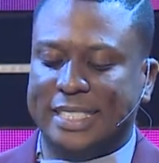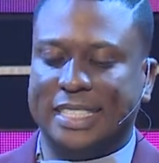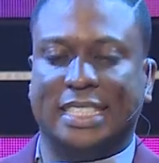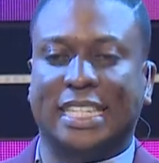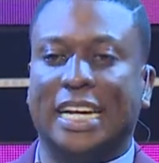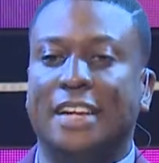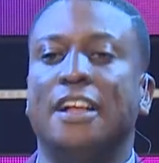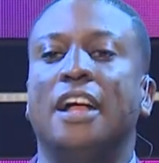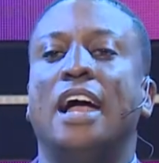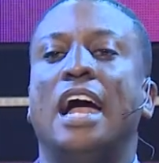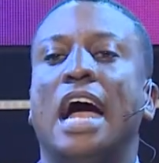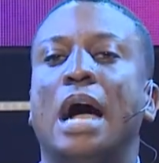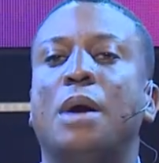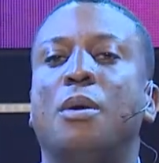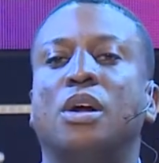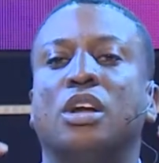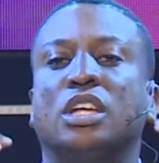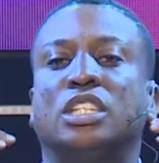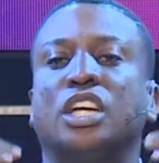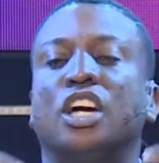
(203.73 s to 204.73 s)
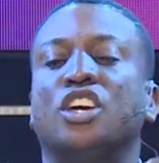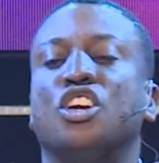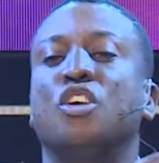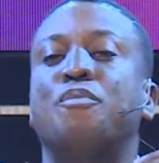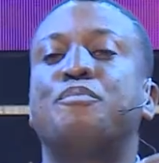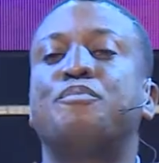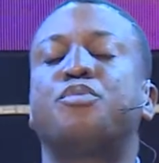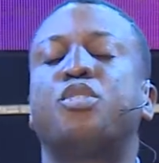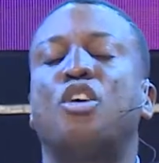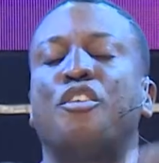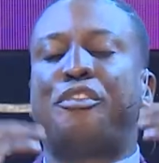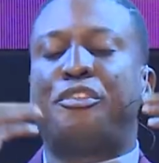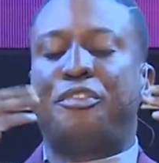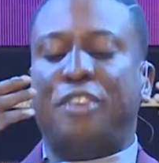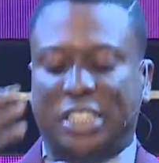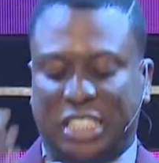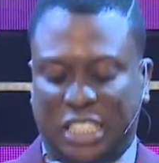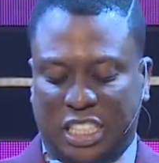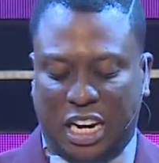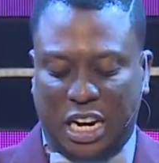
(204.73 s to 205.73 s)
He said, I want to tell you
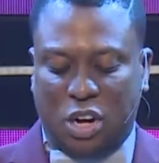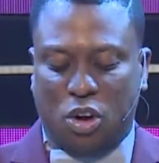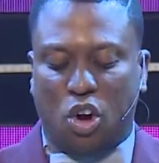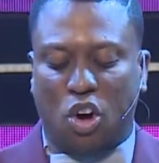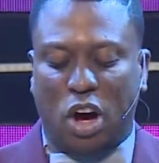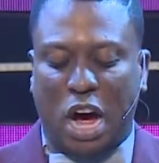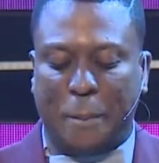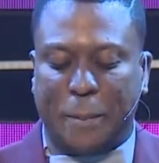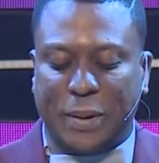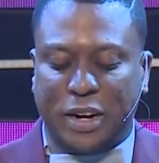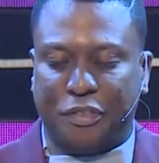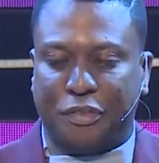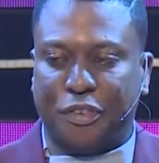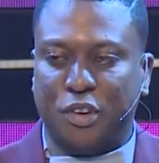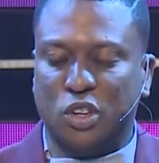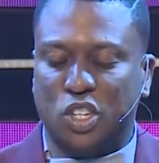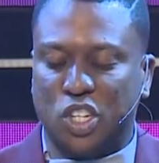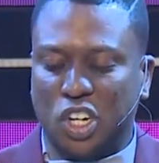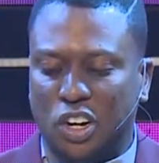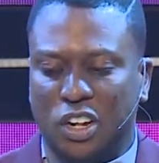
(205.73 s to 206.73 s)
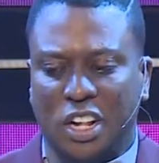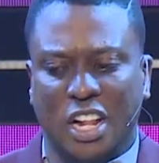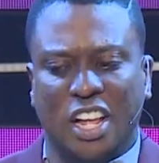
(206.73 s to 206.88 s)
prophetically what will happen in the future.